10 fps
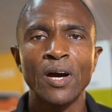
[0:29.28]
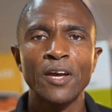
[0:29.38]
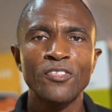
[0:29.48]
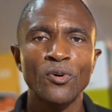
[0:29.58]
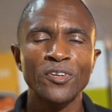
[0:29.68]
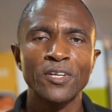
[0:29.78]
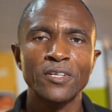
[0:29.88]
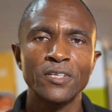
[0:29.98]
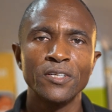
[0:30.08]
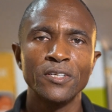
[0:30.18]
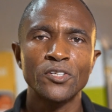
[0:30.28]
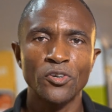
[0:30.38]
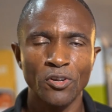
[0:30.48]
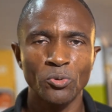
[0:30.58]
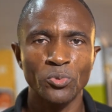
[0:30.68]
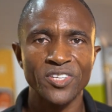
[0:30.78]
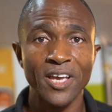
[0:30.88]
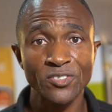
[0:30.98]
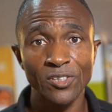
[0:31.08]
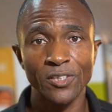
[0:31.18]
I thought that the turnout was
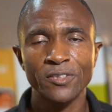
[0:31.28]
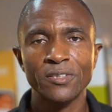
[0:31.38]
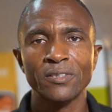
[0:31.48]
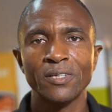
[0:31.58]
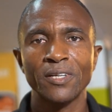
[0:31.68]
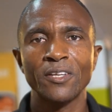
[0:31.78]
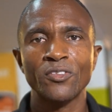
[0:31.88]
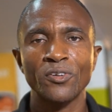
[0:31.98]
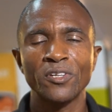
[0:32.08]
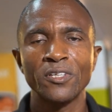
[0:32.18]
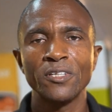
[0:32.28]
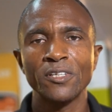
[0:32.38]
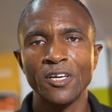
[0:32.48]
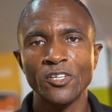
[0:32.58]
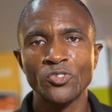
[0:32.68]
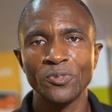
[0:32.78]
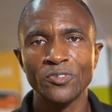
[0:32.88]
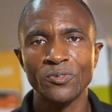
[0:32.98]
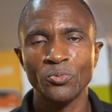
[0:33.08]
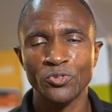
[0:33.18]
excellent, and I thought that the
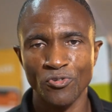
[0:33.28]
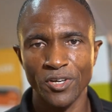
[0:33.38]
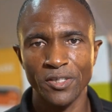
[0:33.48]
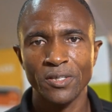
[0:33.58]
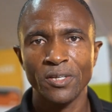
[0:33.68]
engagement was great.